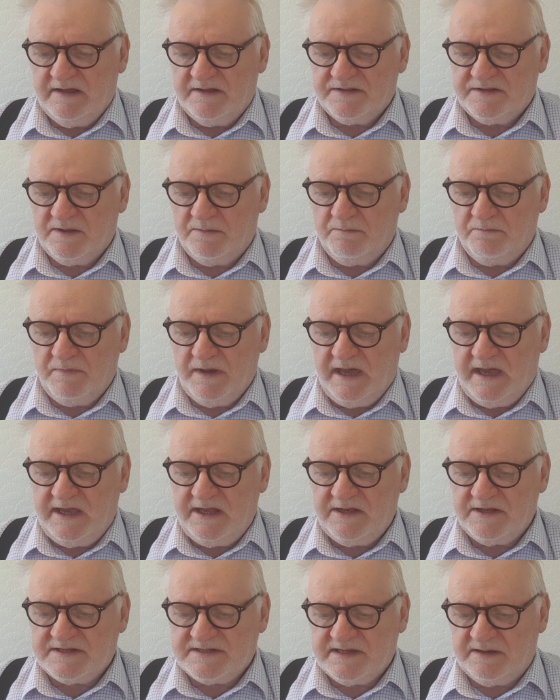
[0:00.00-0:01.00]
the
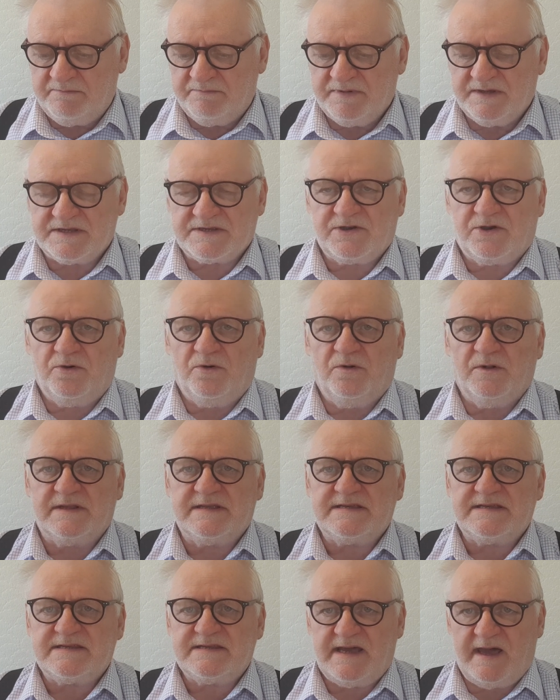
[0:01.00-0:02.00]
main timber is called
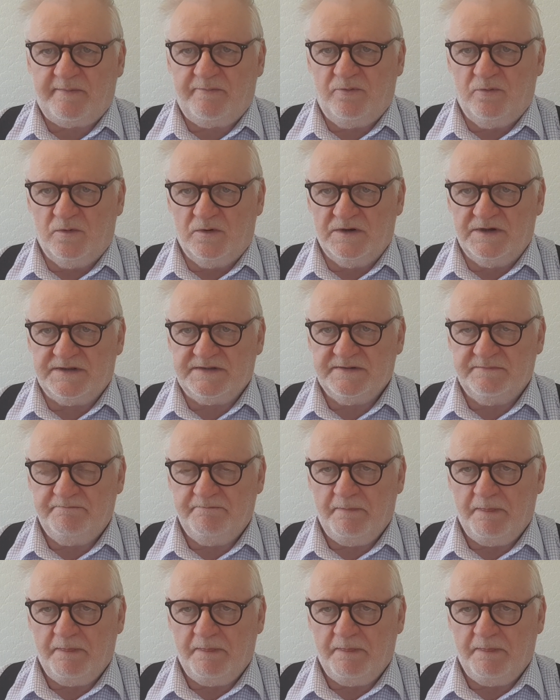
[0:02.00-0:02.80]
sapwood.